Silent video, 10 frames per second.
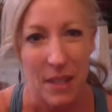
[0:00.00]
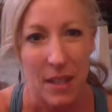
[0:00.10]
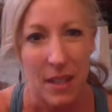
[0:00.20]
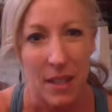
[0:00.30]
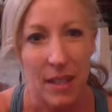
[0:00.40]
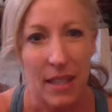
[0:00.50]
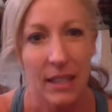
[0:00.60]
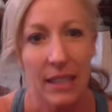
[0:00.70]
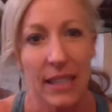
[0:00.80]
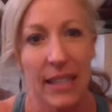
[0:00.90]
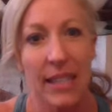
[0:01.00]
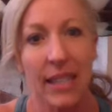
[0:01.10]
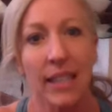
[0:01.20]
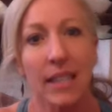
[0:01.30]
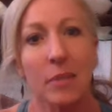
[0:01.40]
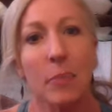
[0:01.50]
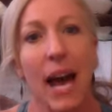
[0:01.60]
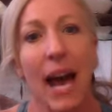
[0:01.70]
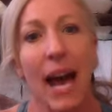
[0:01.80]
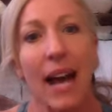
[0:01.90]
And then lean
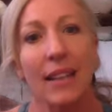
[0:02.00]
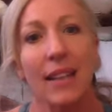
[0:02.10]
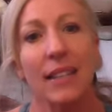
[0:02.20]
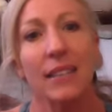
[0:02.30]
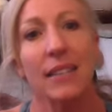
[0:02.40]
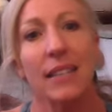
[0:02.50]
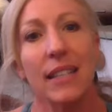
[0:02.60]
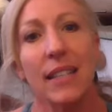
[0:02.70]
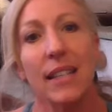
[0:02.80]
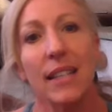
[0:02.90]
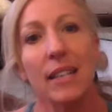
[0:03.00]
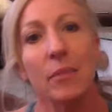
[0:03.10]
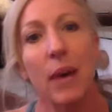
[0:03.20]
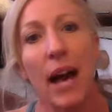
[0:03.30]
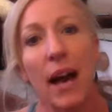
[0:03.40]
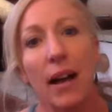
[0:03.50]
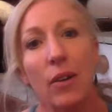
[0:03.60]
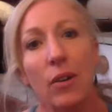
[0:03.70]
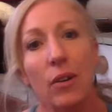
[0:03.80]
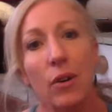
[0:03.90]
back, like lean back.
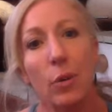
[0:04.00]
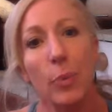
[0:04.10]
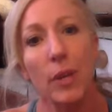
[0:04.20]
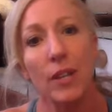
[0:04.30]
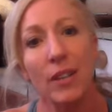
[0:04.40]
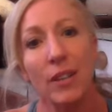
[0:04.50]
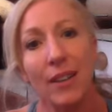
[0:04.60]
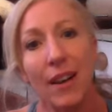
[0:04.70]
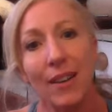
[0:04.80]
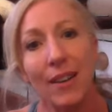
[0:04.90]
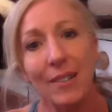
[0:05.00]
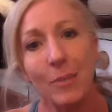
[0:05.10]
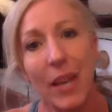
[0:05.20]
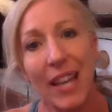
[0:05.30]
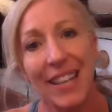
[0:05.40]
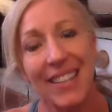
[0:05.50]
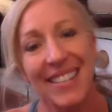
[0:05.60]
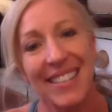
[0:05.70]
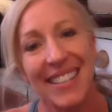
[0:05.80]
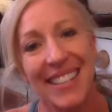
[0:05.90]
Open your heart space.